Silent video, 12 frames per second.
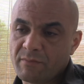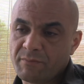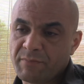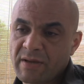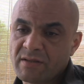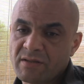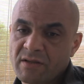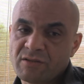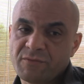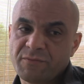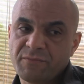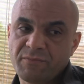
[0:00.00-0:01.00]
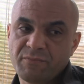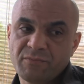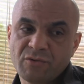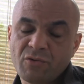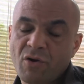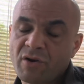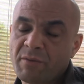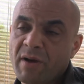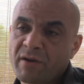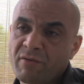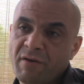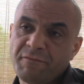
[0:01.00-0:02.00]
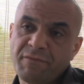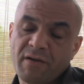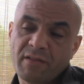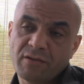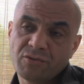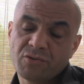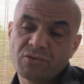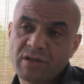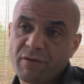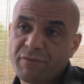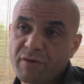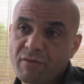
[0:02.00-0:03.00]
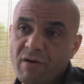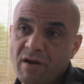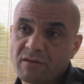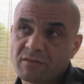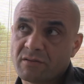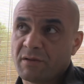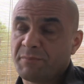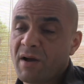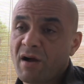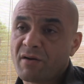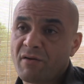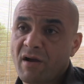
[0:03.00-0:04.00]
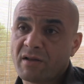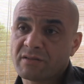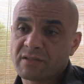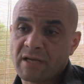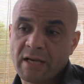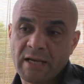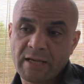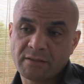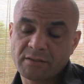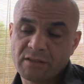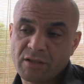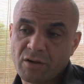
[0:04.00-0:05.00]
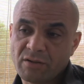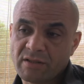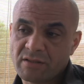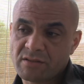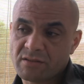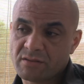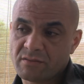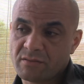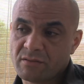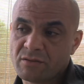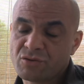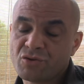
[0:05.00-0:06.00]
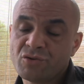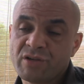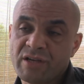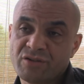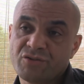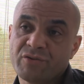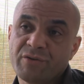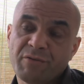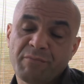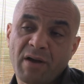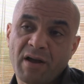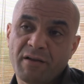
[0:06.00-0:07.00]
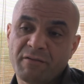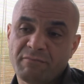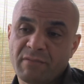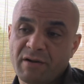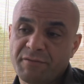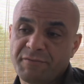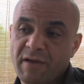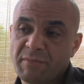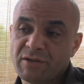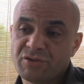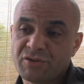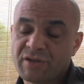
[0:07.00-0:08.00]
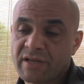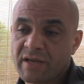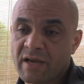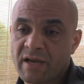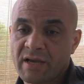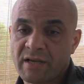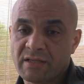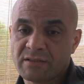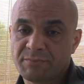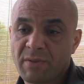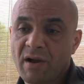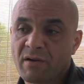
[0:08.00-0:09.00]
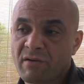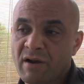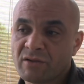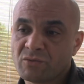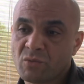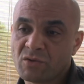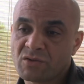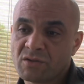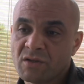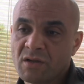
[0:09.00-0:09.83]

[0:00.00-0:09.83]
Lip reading: It's to honour my grandfather, George Alfred Grant, and Pa Grant, and there's good history with my family tree, and Pa Grant was